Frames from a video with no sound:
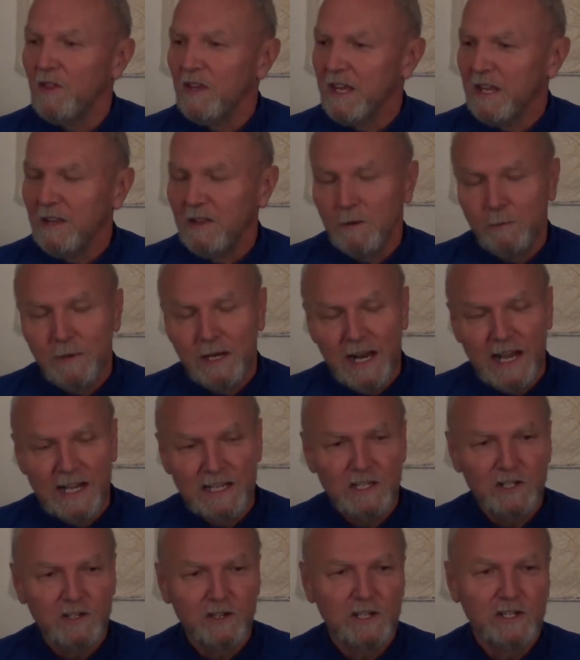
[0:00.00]
In the
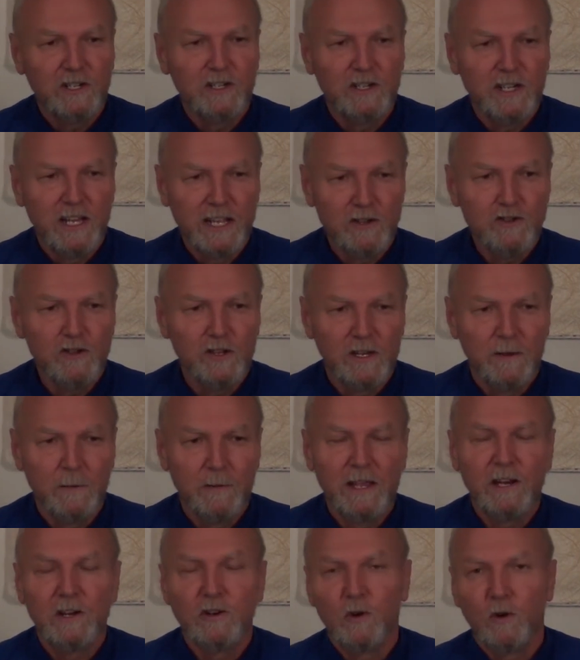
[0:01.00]
monastic tradition,
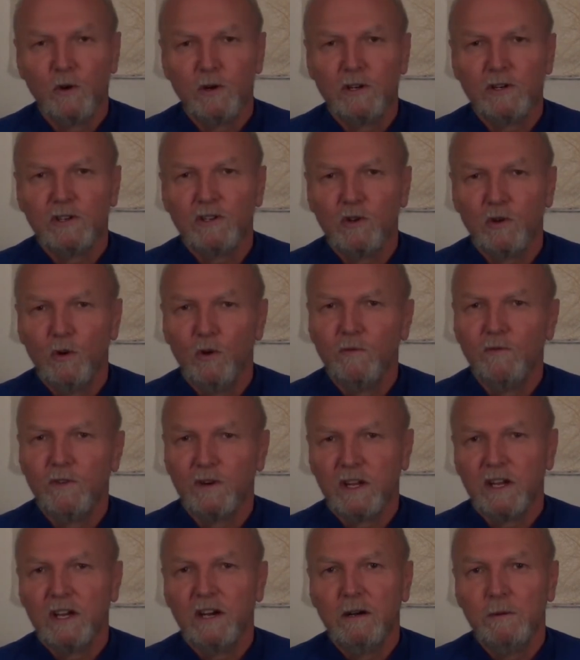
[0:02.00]
in order to
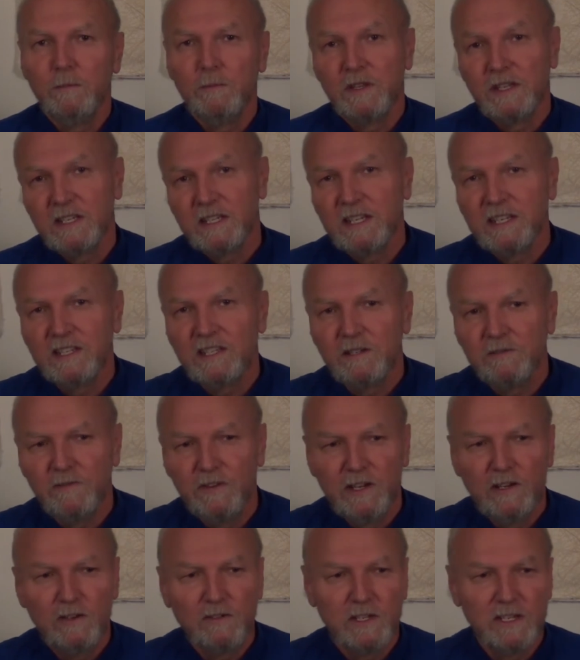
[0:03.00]
overcome the sense of
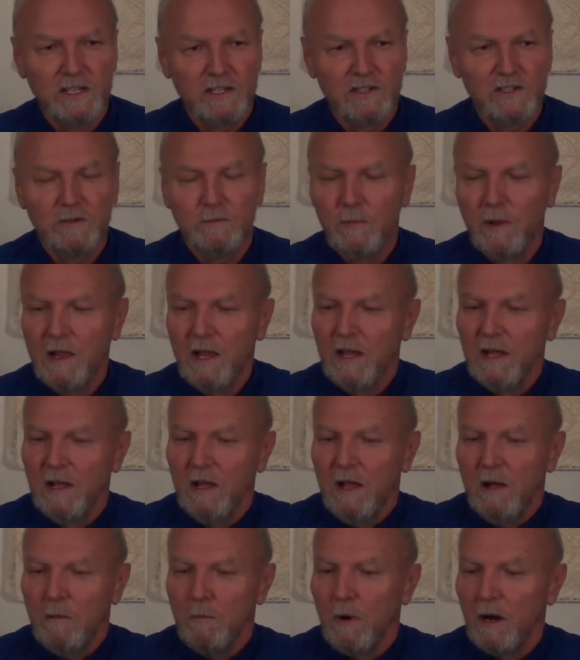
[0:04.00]
egotism,
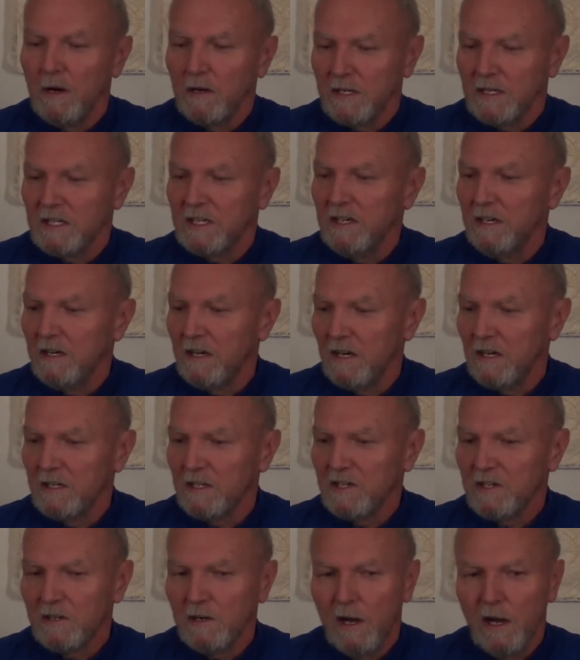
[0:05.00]
monks and
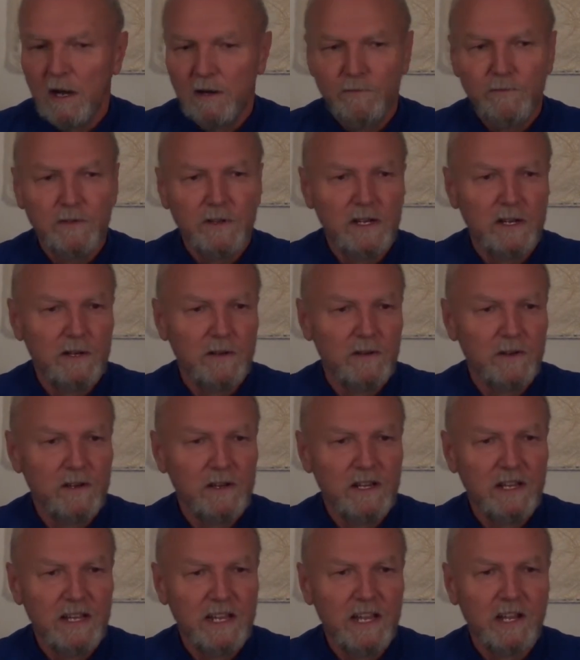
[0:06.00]
nuns are often
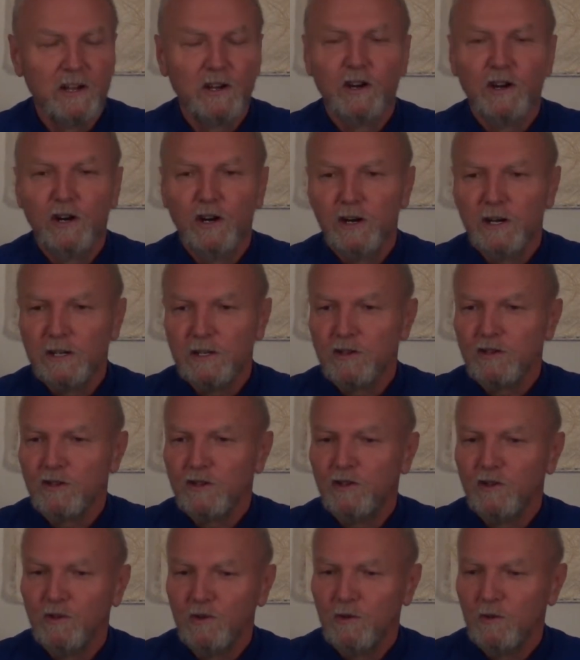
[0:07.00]

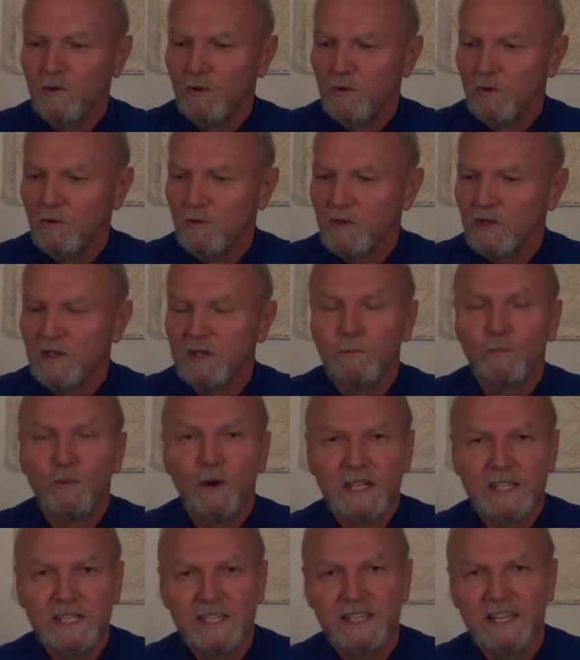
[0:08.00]
encouraged to
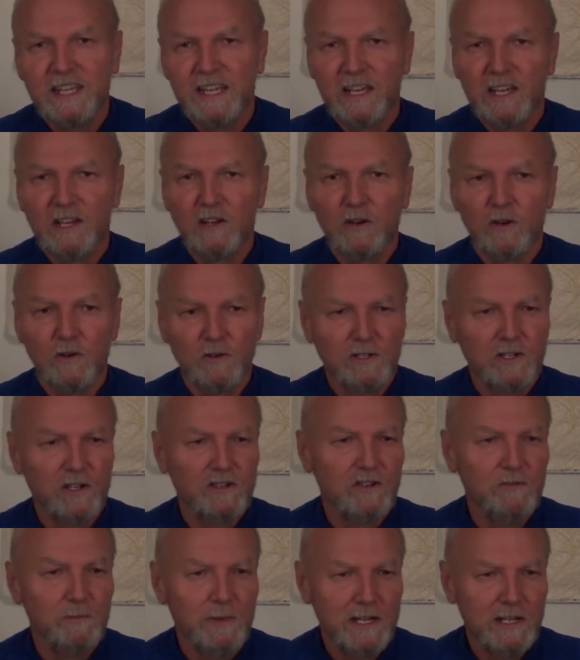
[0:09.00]
suppress the ego, to
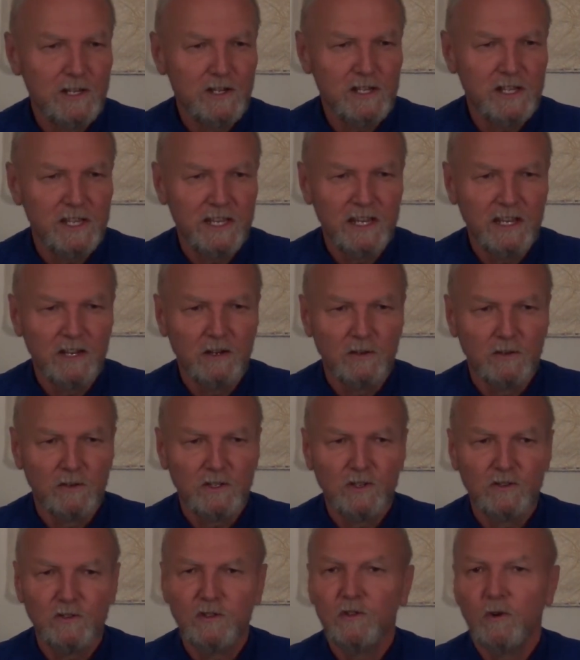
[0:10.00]
diminish the ego,
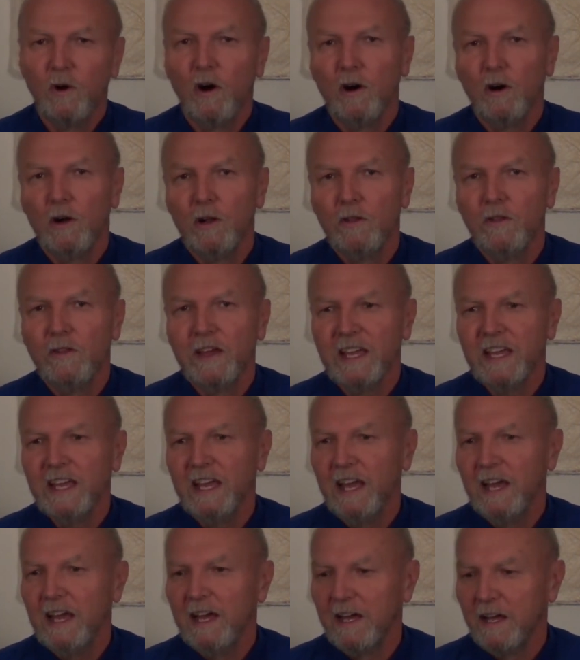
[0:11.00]
to do all they
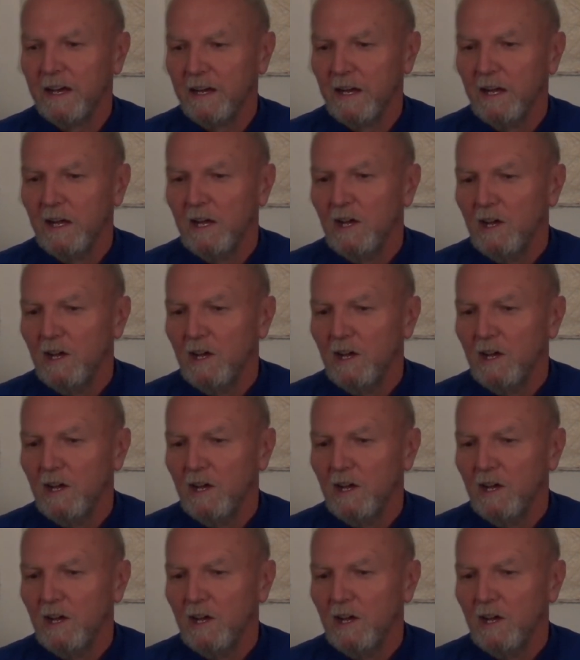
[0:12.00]
can